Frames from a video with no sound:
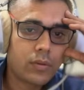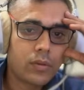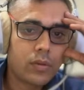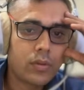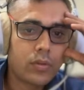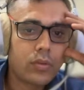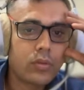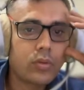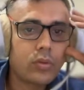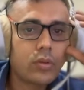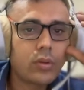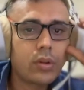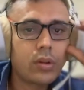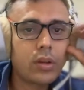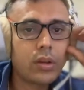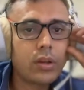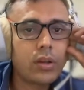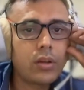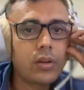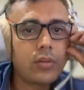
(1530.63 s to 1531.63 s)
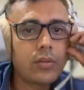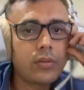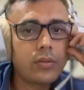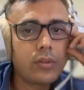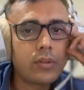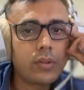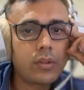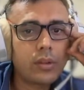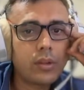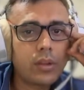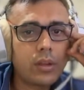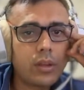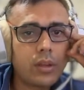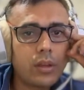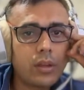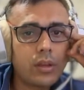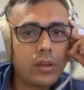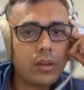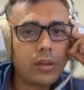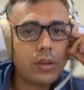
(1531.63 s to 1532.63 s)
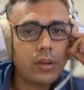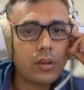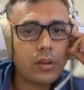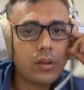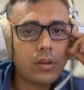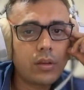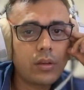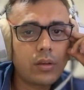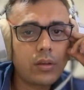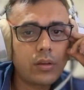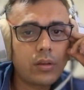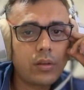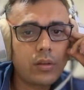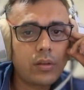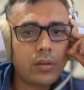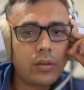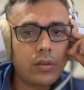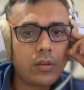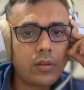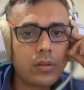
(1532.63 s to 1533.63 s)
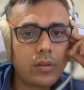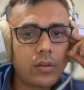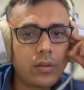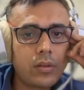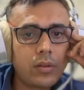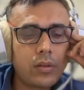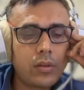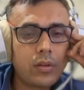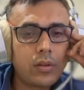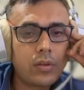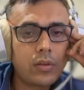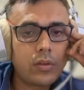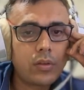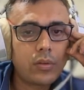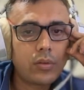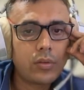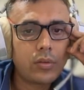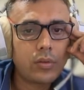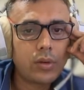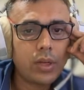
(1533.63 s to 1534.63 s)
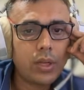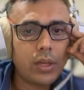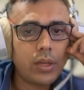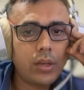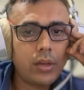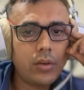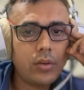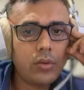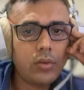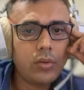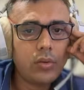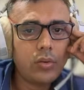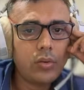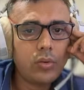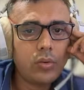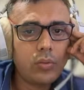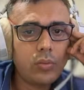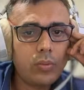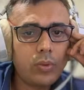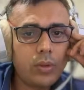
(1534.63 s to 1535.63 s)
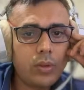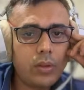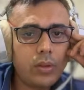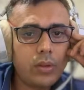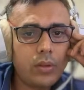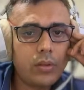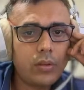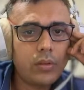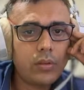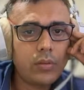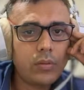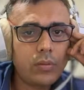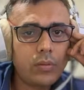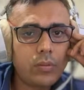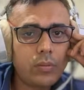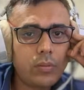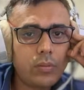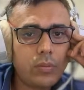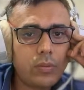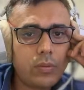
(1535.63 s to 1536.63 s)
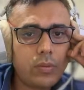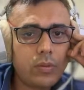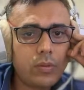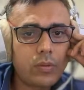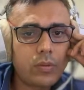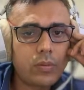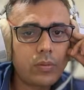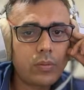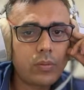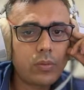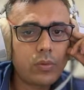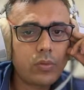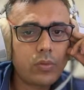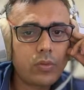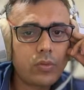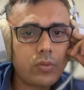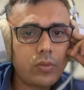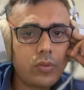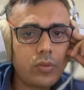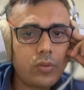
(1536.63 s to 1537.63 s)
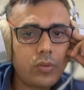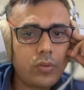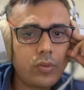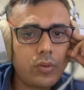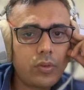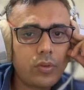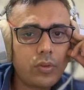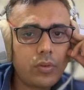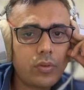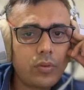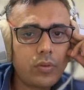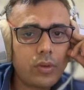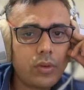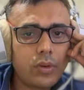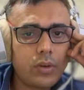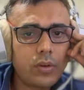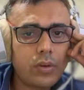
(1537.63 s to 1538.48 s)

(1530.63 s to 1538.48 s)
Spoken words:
So kind of thing. So could I need to open this position or what?